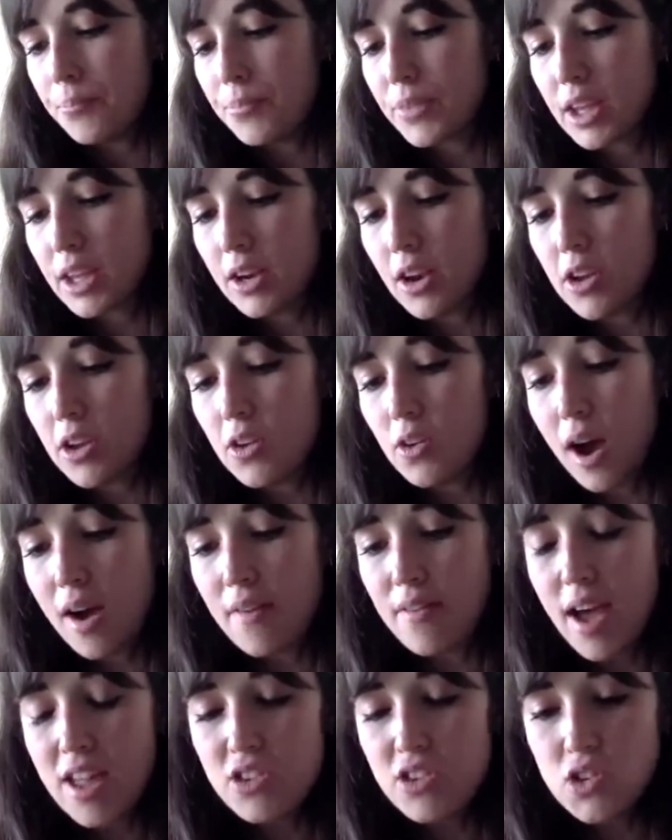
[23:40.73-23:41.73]
You know, you'll
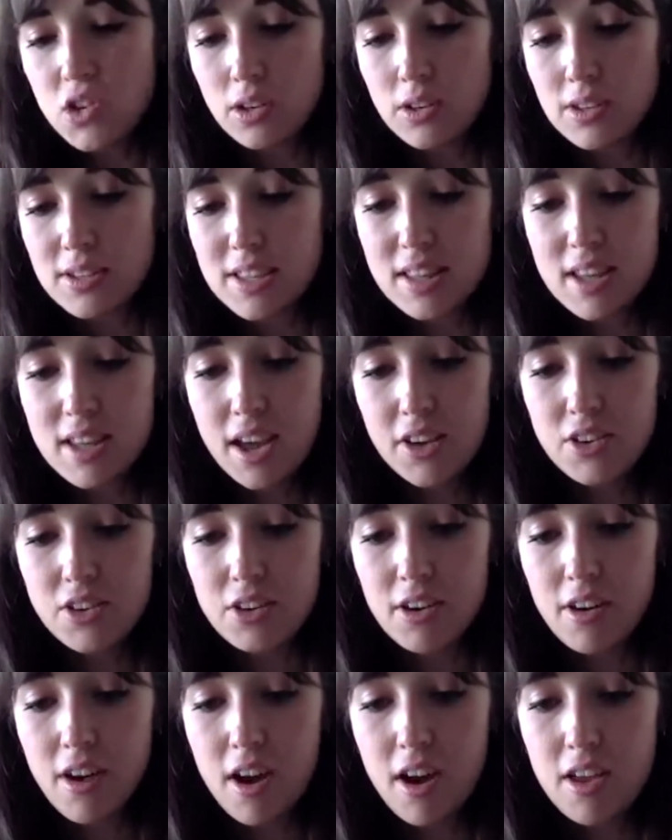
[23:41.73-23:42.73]
have hedgehogs in the
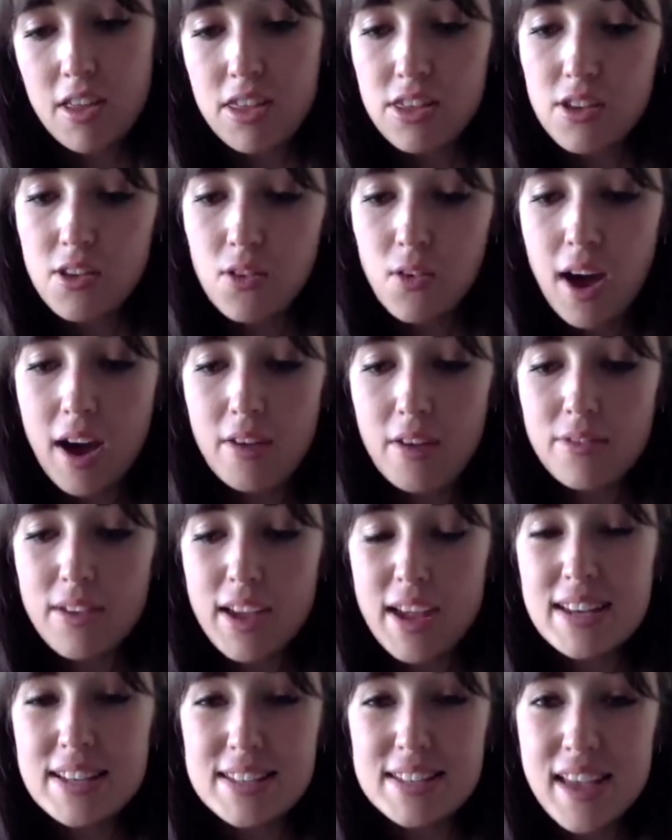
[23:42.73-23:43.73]
undergrowth, you'll have
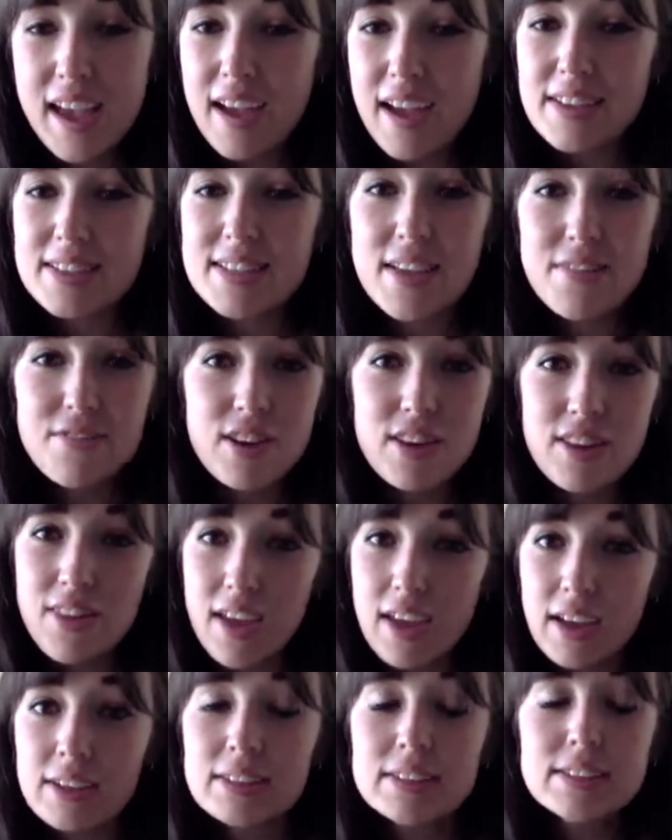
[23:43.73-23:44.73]
insects,
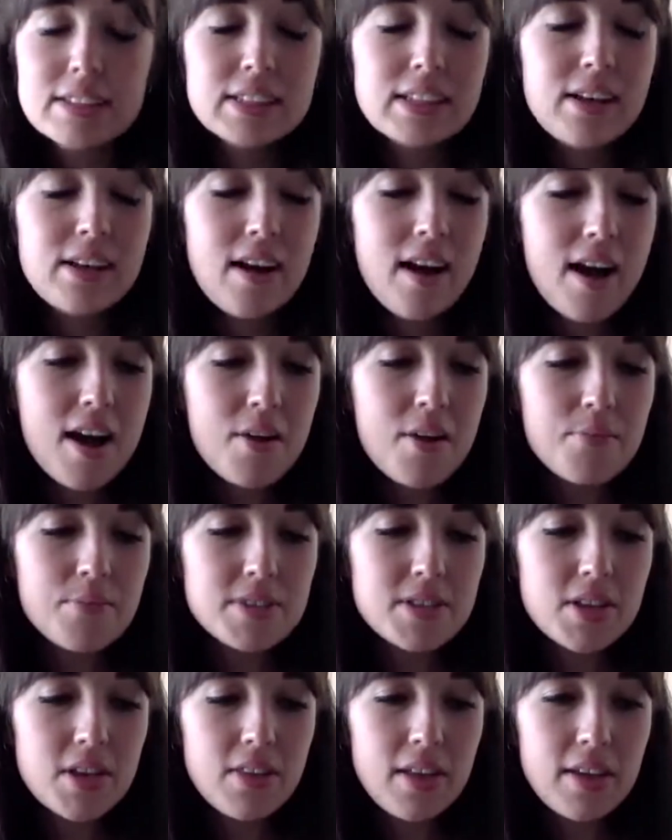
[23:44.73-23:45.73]
everything.
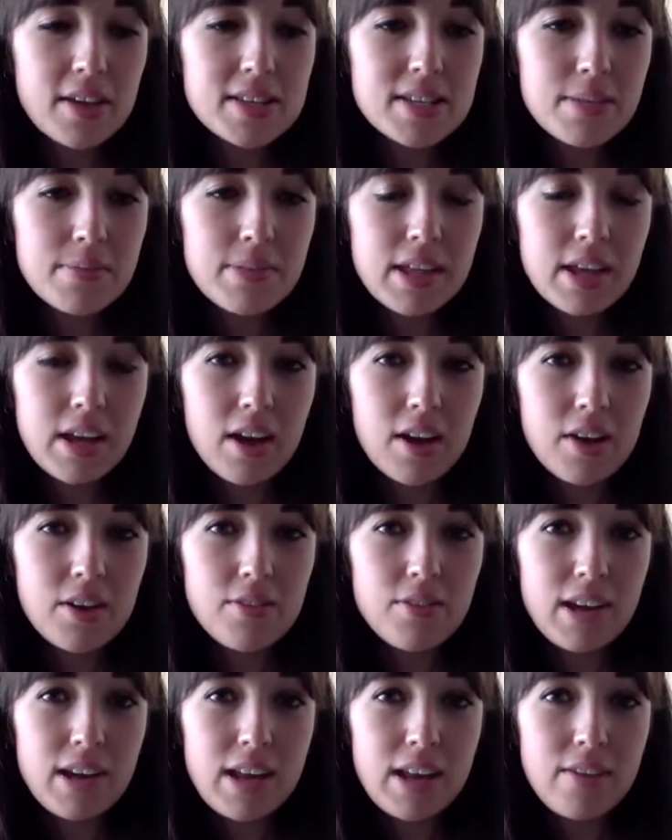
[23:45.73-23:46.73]
So that's something I'd
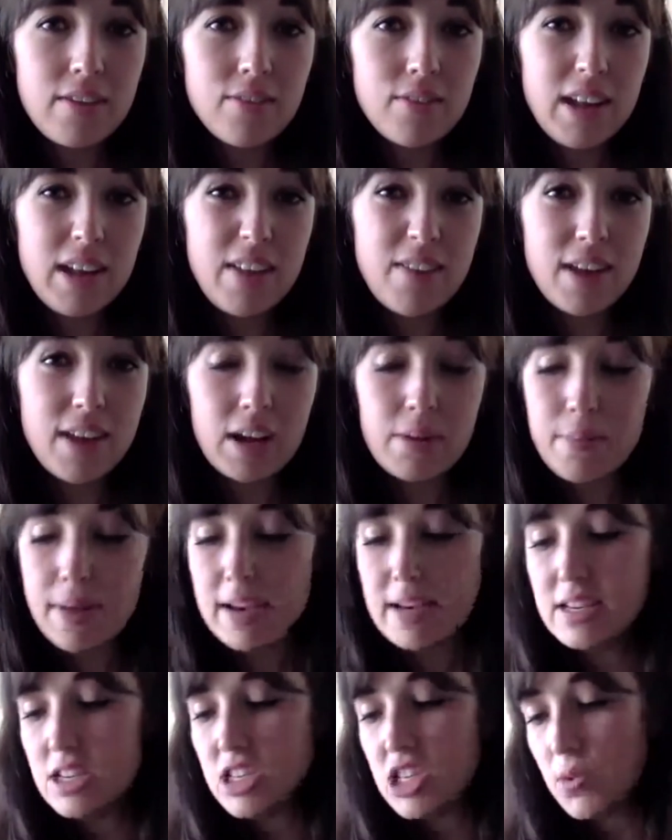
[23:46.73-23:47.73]
really, really
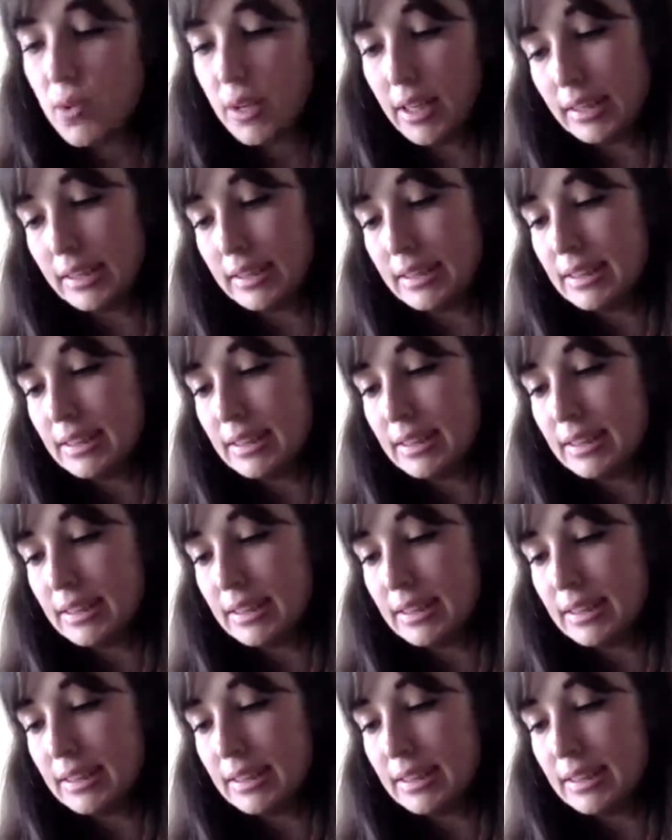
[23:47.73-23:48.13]
recommend doing.